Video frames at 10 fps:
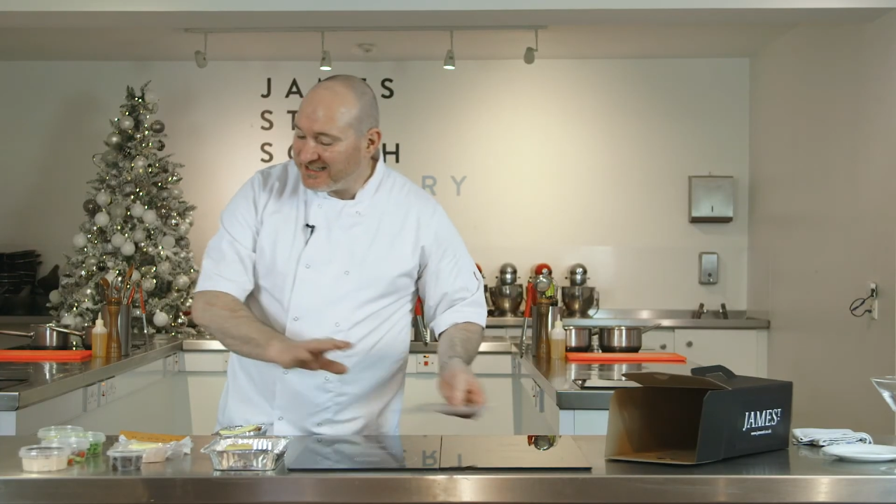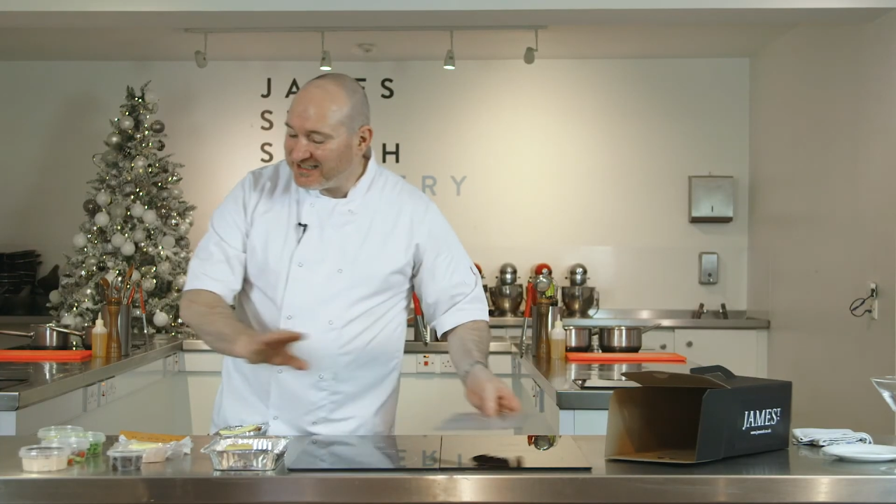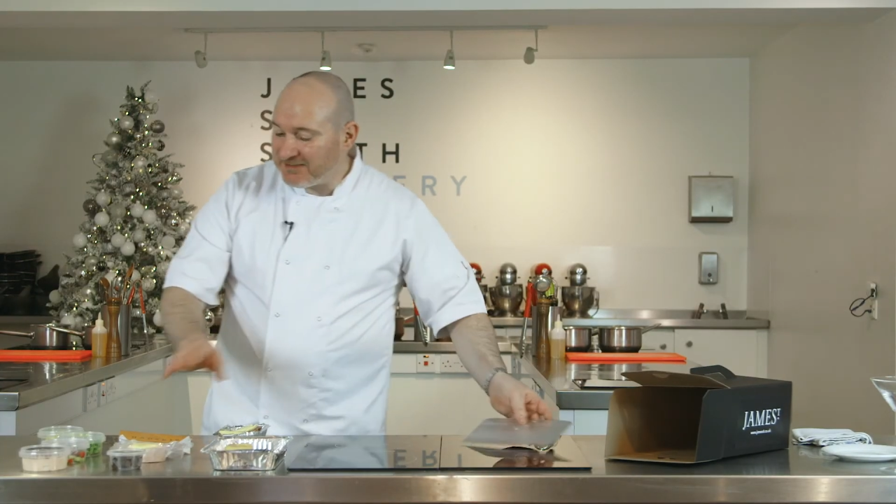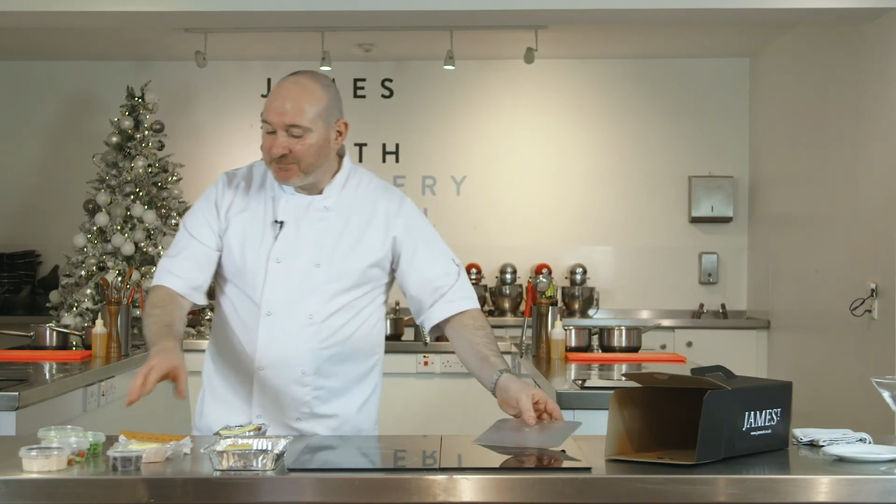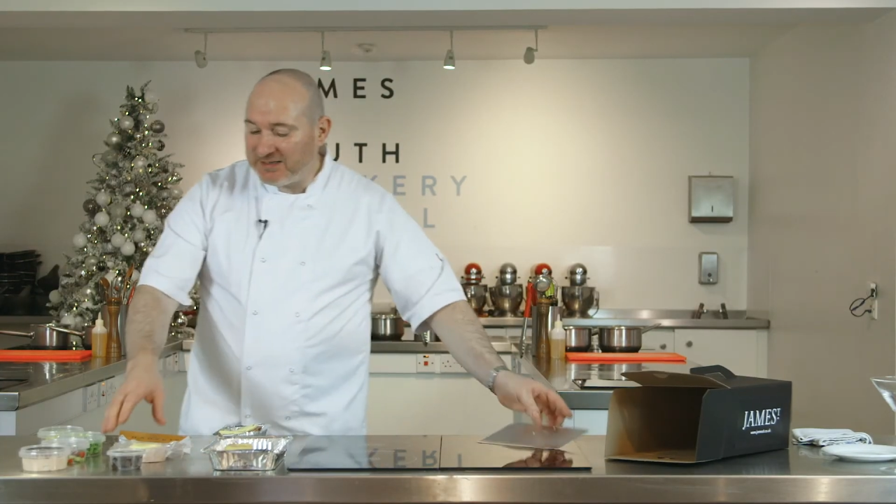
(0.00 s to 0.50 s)
the
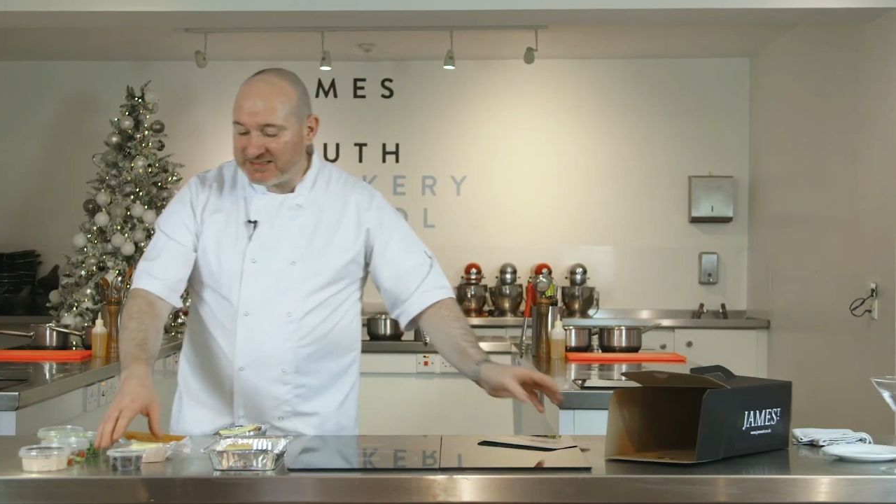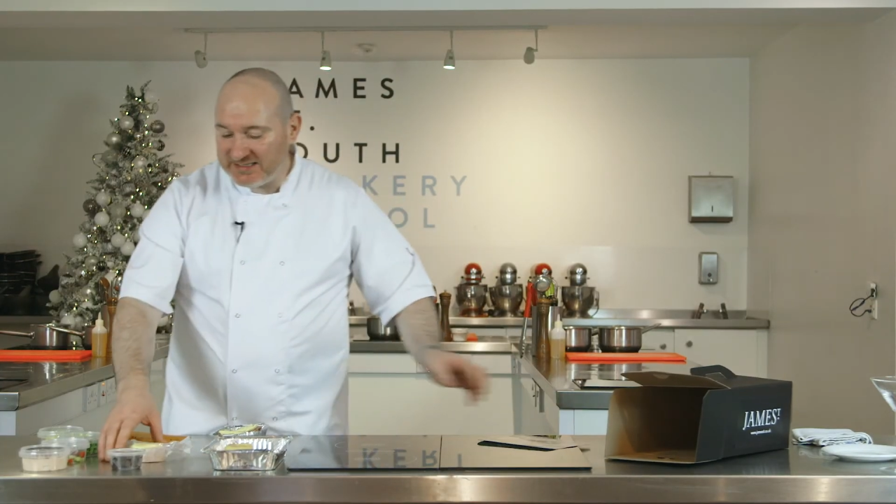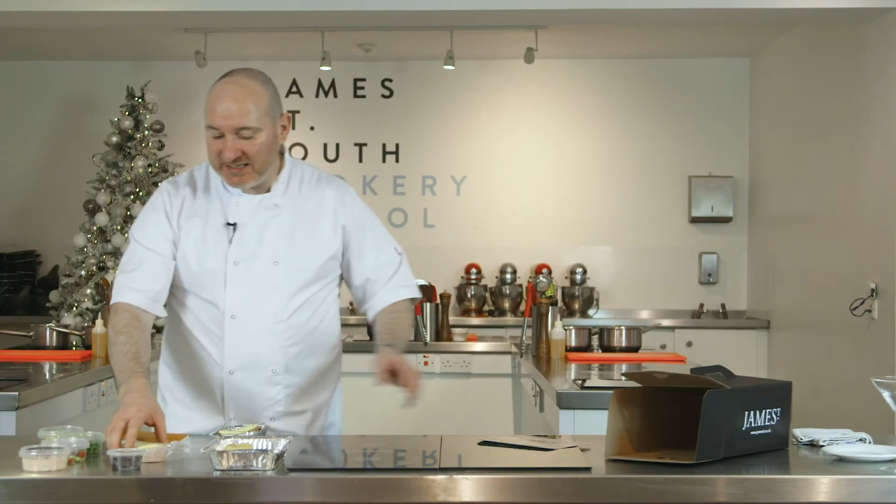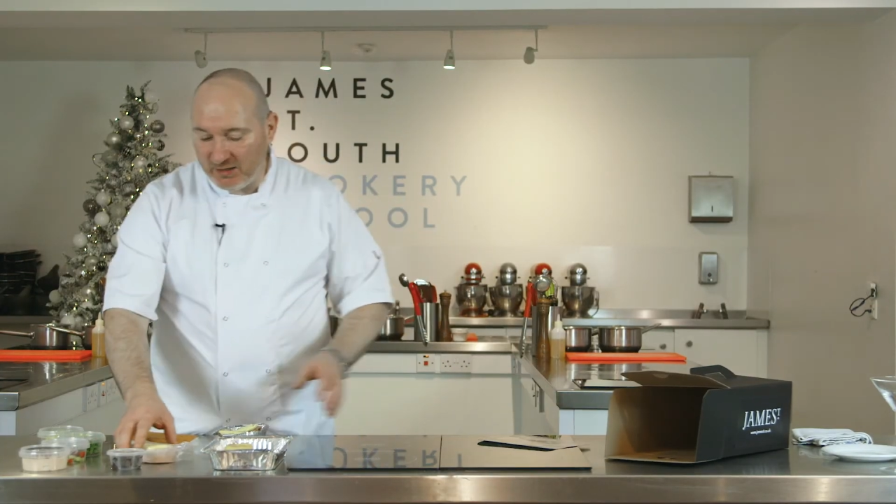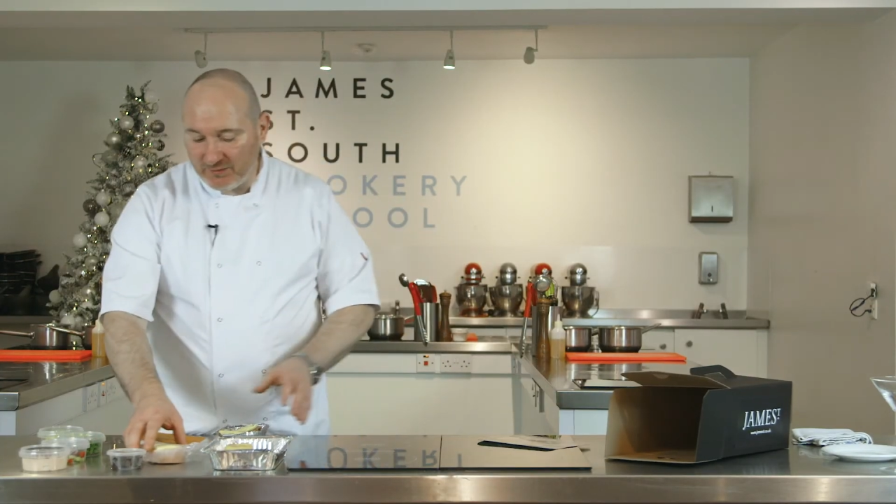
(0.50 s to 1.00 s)

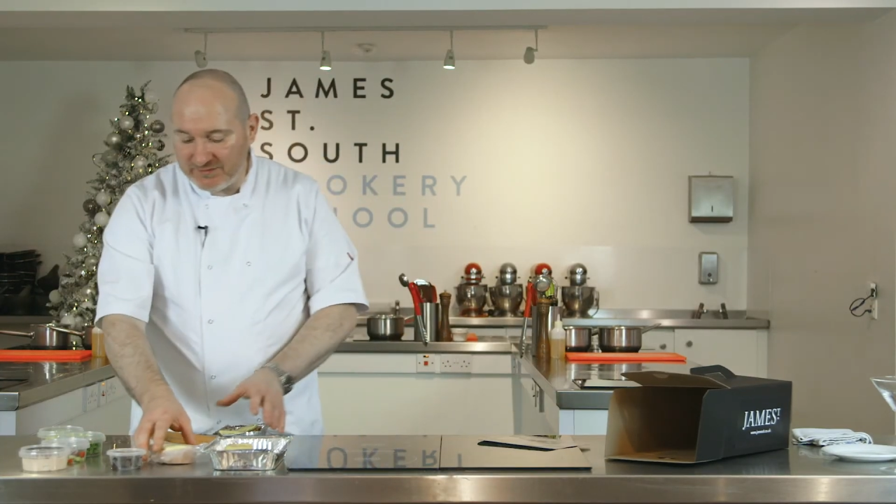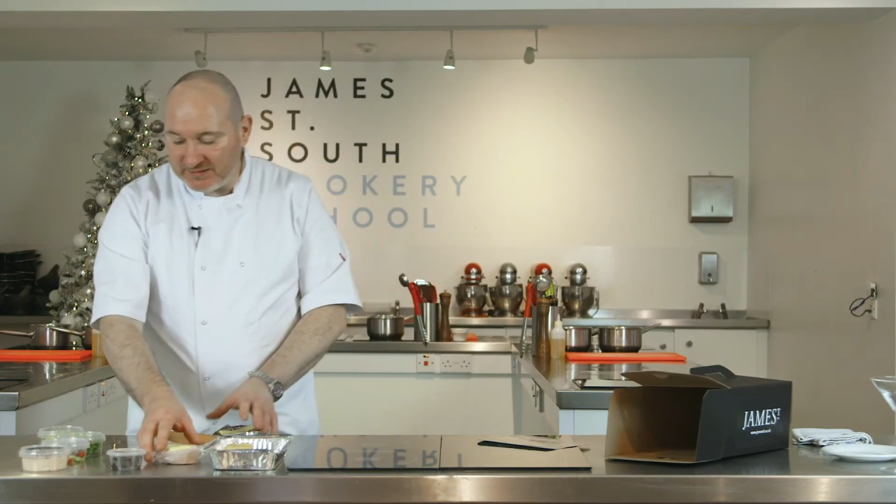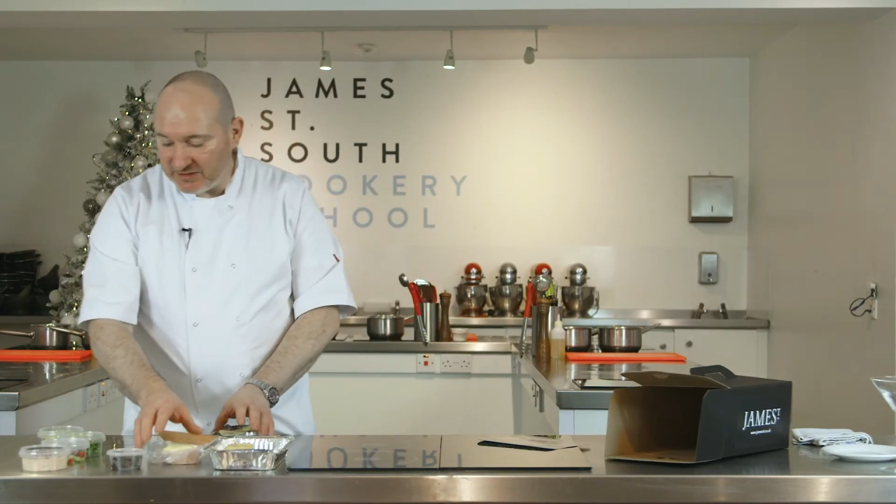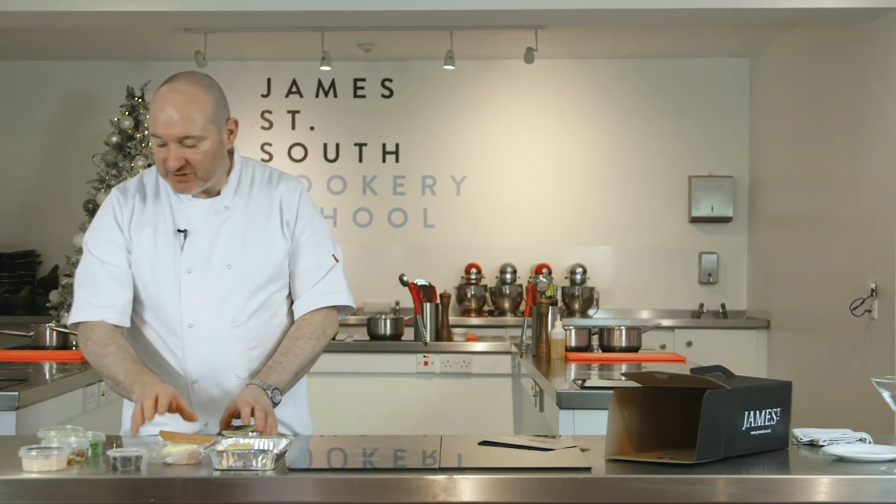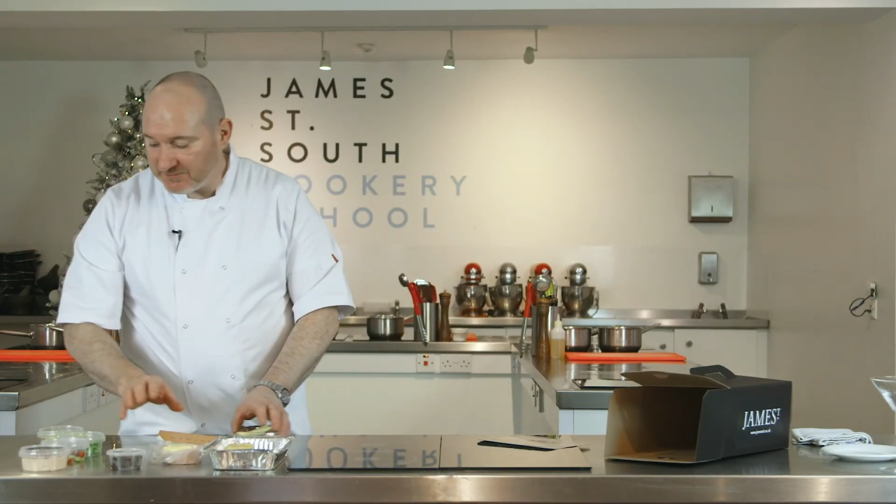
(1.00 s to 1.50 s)
simplicity of the
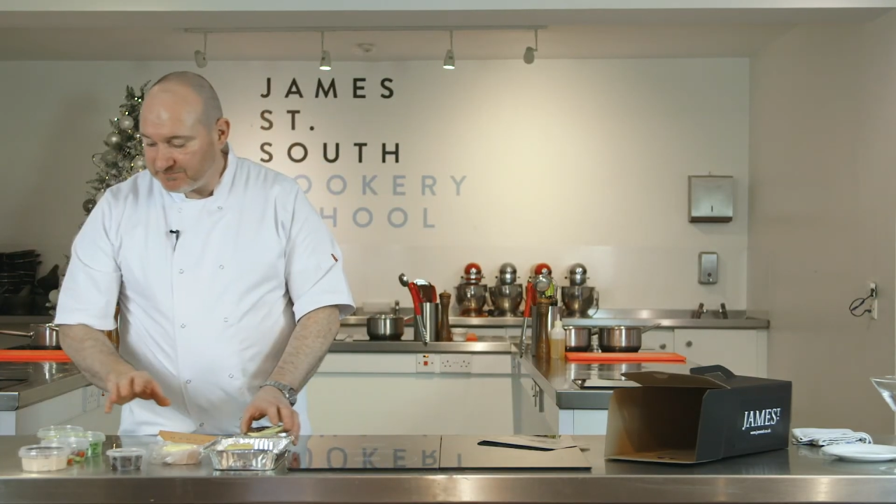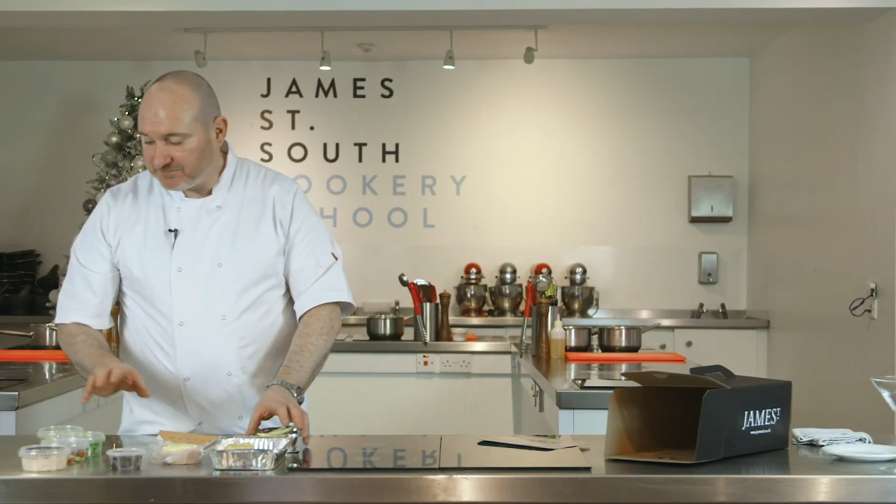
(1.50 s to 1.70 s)
dish.